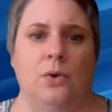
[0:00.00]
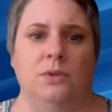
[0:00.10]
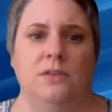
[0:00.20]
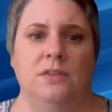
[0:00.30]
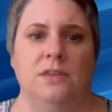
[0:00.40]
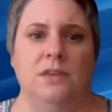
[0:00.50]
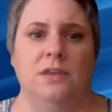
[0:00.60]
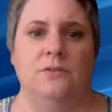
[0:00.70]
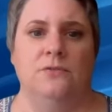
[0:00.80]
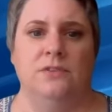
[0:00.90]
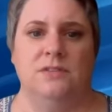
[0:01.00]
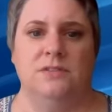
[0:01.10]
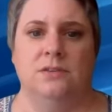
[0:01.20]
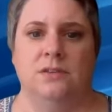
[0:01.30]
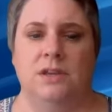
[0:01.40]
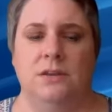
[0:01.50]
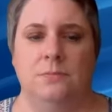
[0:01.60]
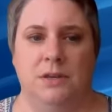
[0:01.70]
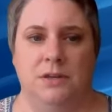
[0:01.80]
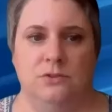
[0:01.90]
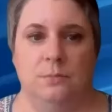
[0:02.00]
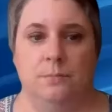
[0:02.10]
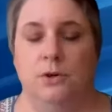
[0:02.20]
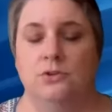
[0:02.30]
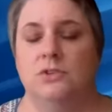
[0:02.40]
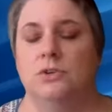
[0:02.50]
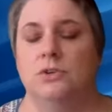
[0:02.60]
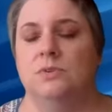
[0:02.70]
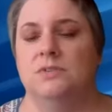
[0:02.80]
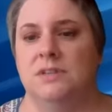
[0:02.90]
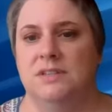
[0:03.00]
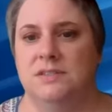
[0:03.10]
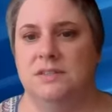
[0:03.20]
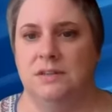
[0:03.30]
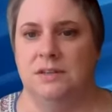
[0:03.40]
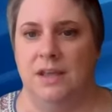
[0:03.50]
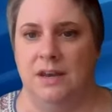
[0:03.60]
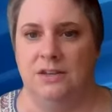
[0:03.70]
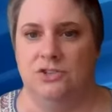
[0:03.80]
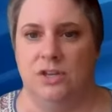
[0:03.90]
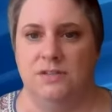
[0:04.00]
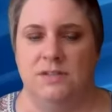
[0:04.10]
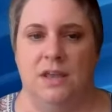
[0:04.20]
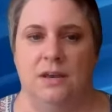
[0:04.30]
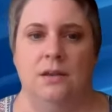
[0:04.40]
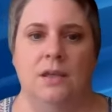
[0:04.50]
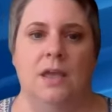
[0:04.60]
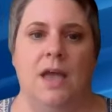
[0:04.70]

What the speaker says: only the facility the person who is listed in NHSN